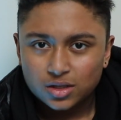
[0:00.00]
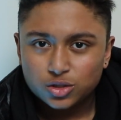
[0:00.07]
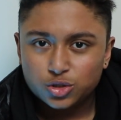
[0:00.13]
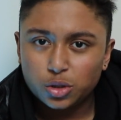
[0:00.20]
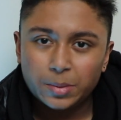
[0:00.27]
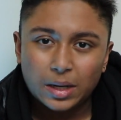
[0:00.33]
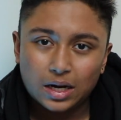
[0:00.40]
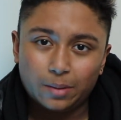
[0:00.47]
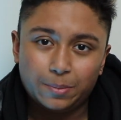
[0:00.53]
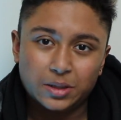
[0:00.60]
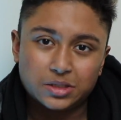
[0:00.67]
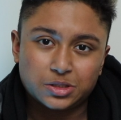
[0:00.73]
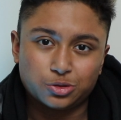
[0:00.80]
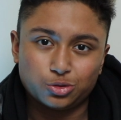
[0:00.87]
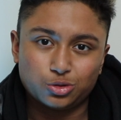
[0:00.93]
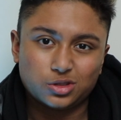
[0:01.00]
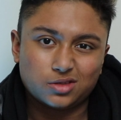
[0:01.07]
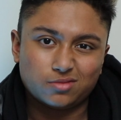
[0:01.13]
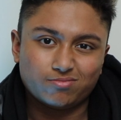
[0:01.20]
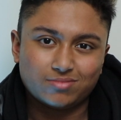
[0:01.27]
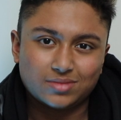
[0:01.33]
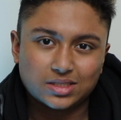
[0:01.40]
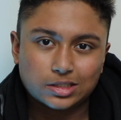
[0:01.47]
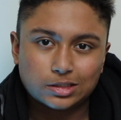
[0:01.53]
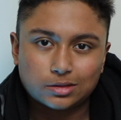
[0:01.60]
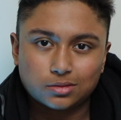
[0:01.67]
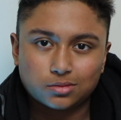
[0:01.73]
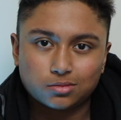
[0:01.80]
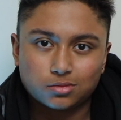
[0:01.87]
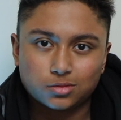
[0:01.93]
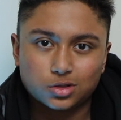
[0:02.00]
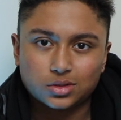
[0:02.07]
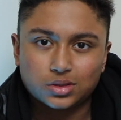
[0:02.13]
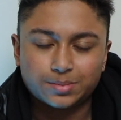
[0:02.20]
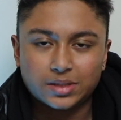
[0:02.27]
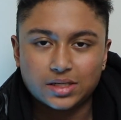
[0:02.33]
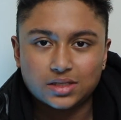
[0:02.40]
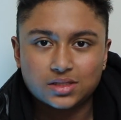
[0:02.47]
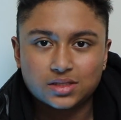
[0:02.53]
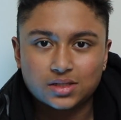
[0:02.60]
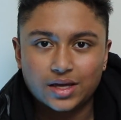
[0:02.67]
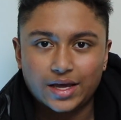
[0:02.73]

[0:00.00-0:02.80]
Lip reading: 2 megapixels is not the best,